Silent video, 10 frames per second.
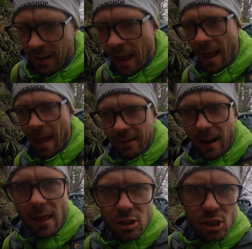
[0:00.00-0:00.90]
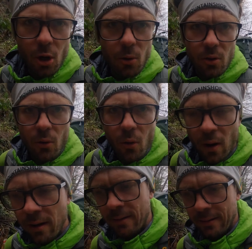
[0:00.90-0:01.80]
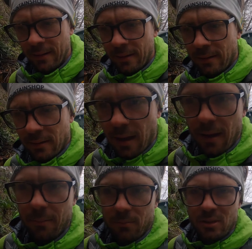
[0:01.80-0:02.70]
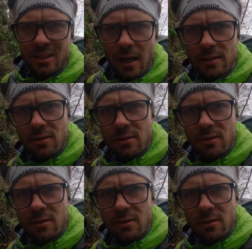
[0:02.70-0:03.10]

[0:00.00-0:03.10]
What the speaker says: and I'll show you size